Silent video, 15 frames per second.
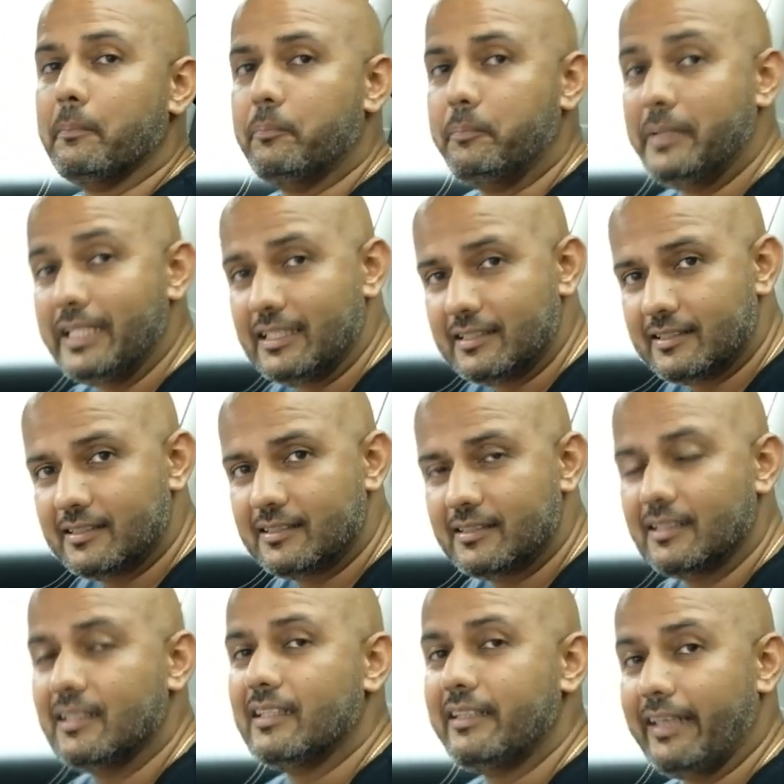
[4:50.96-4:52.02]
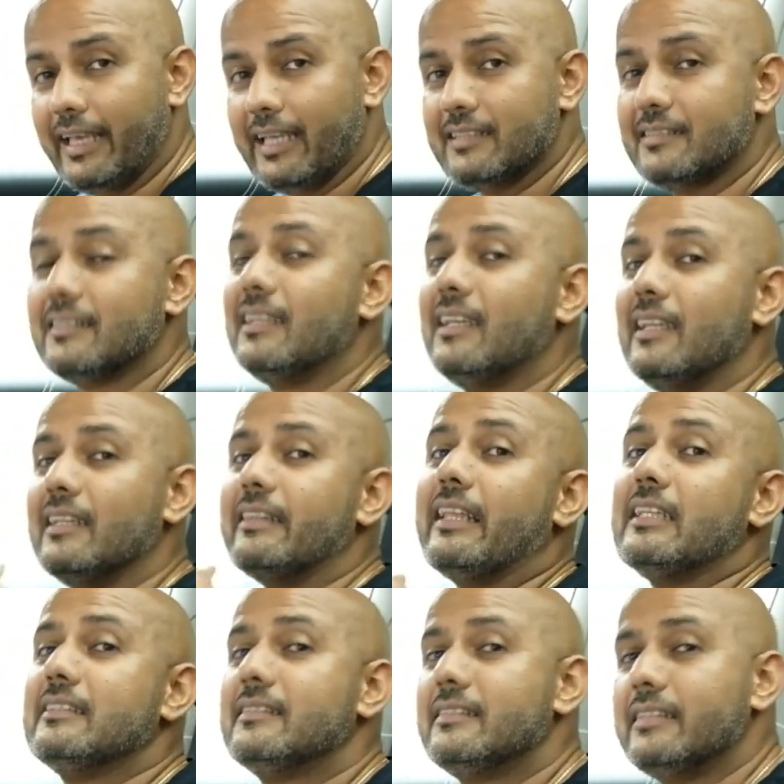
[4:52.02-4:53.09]
Beats. Yes,
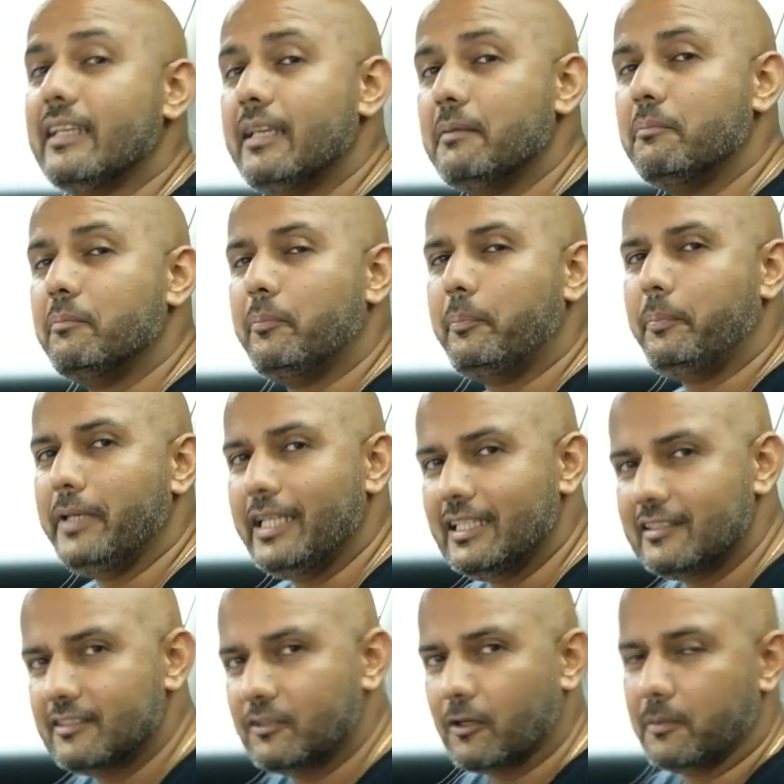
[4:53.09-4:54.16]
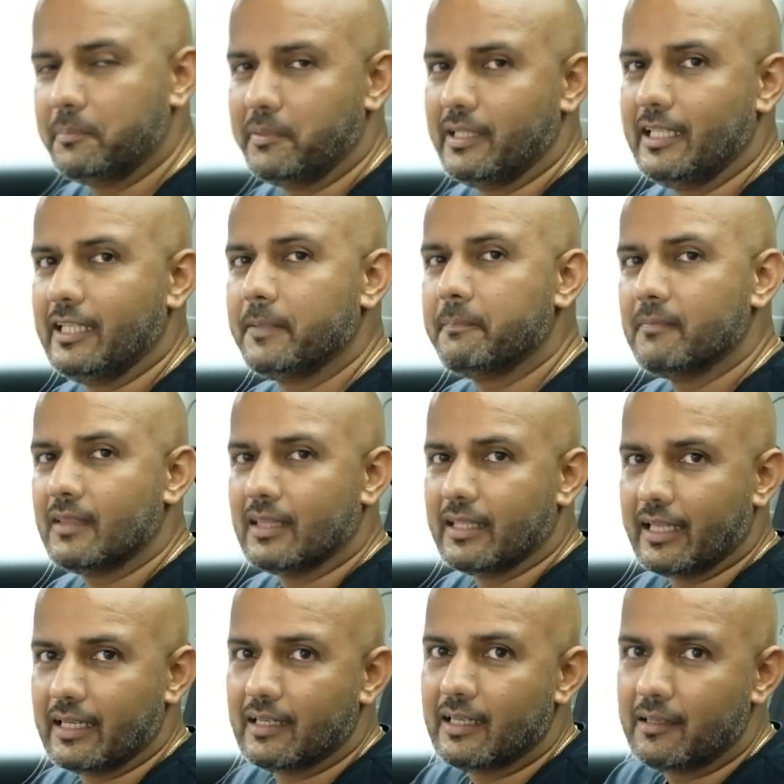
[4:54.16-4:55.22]
that same Beats company
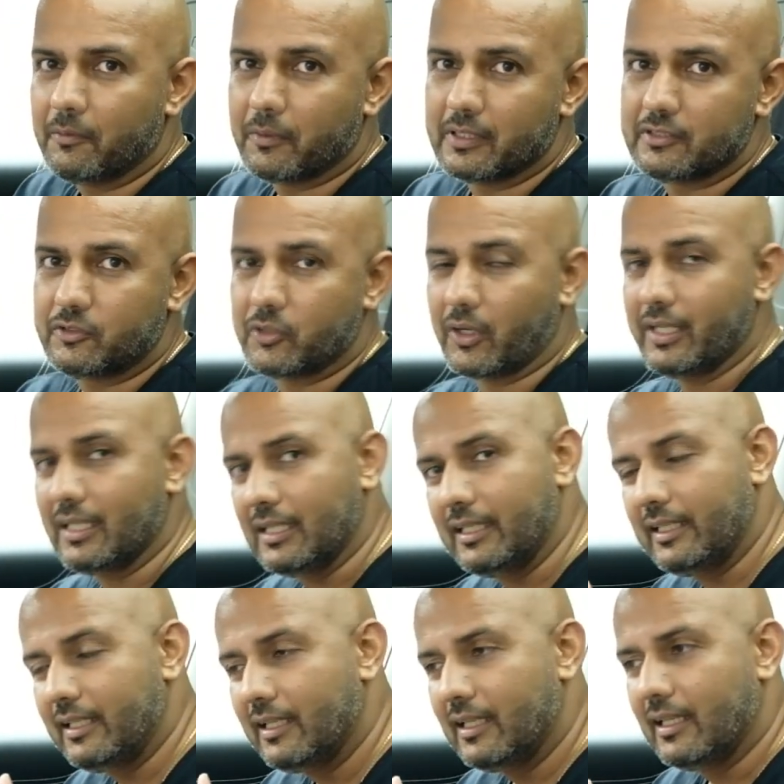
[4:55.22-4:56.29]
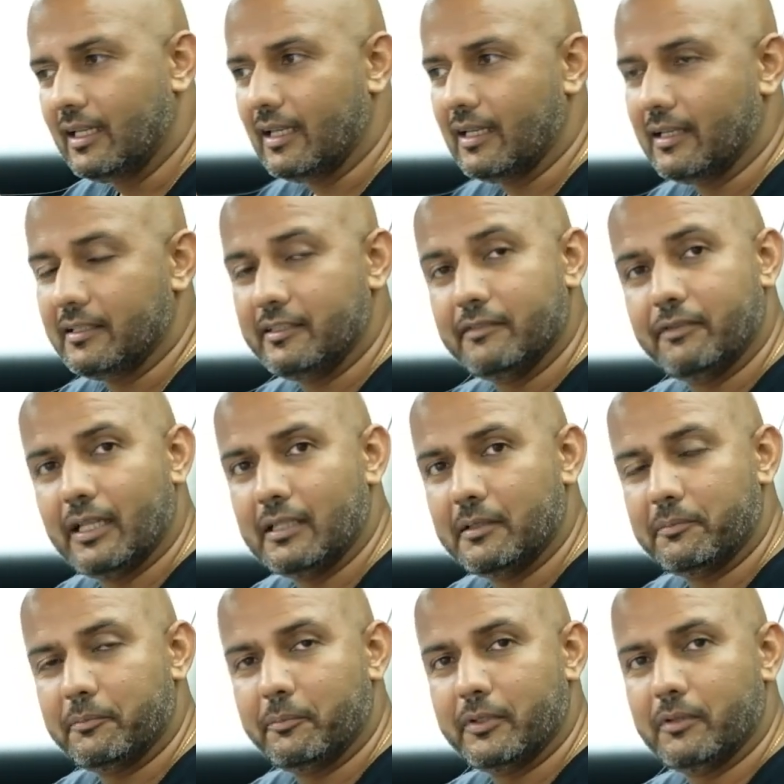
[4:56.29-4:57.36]
that was jointly
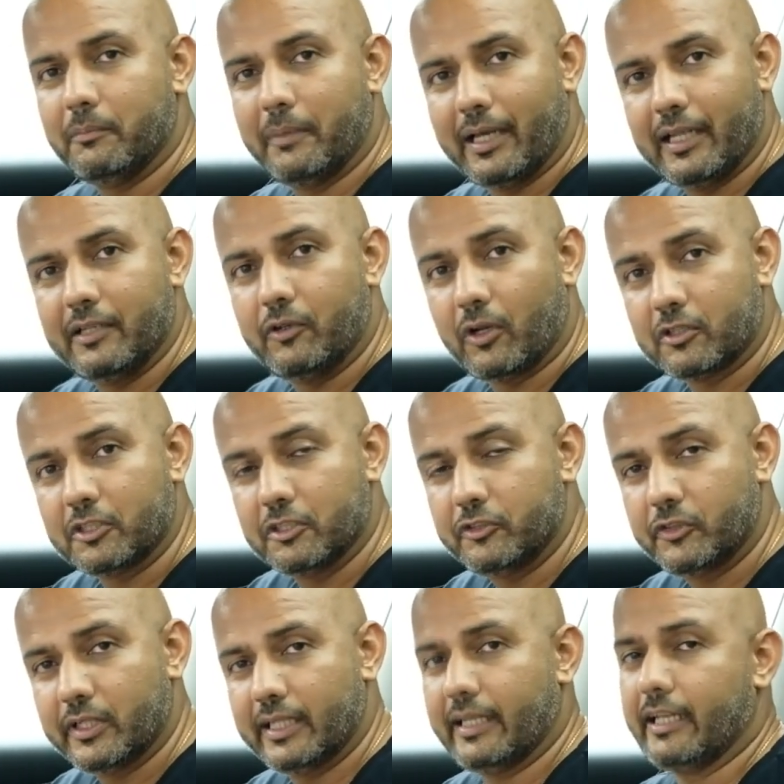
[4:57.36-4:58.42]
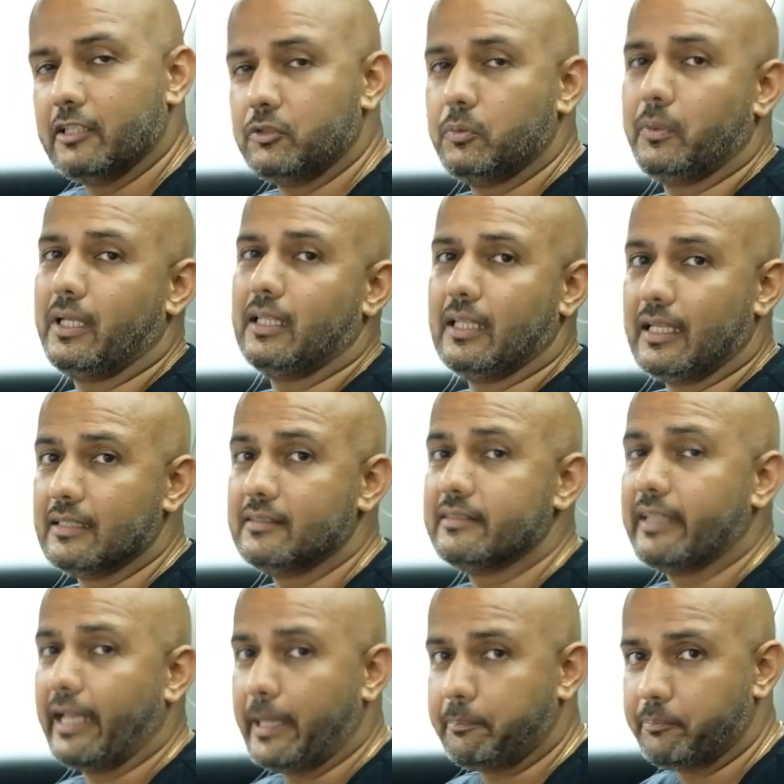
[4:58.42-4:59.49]
developed by Dr. Dre as well as
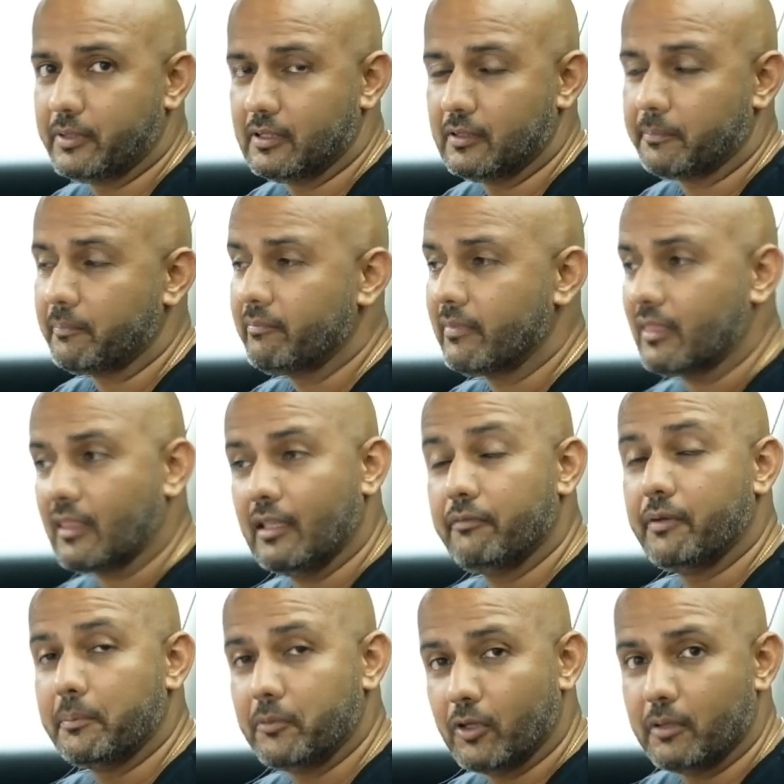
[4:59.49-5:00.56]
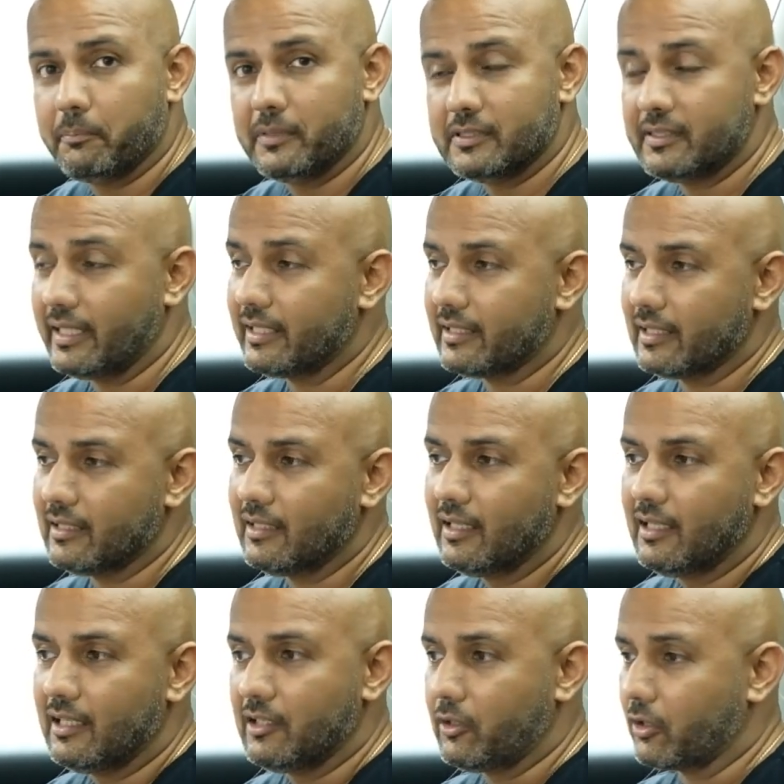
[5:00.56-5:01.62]
Apple. If I'm not mistaken,
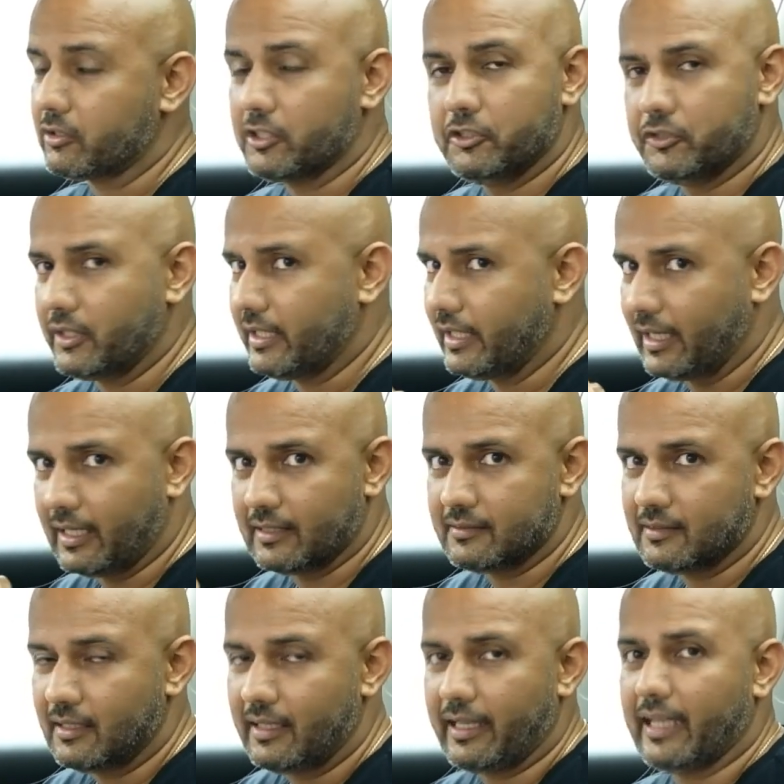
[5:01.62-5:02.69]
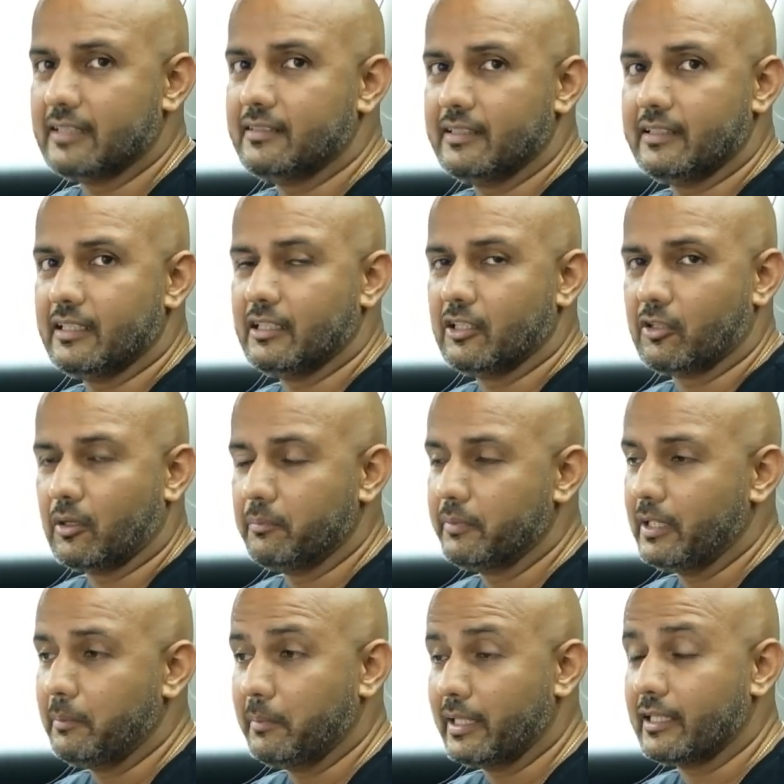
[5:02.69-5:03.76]
Dr. Dre has exited the
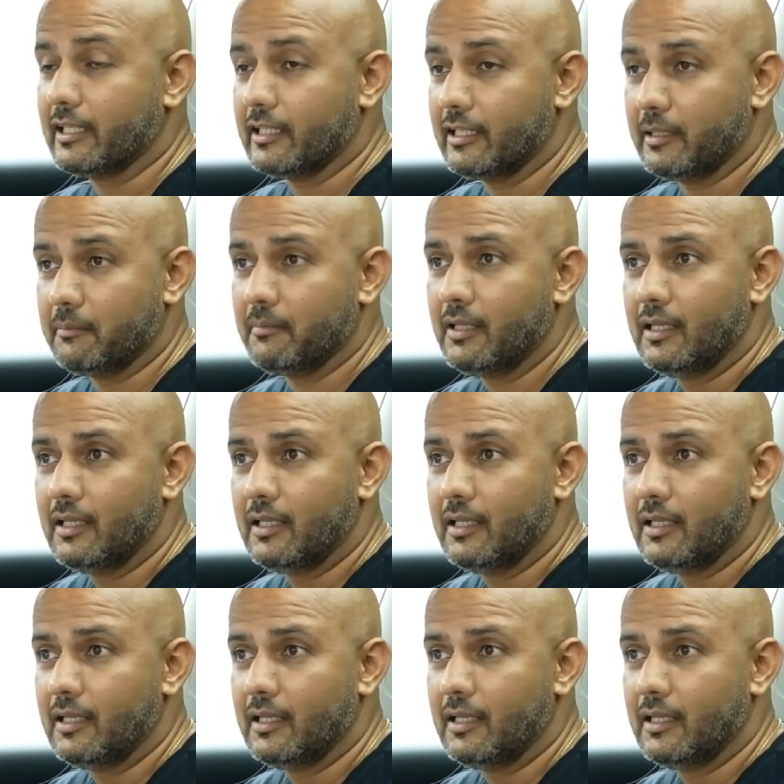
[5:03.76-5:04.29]
company, making him,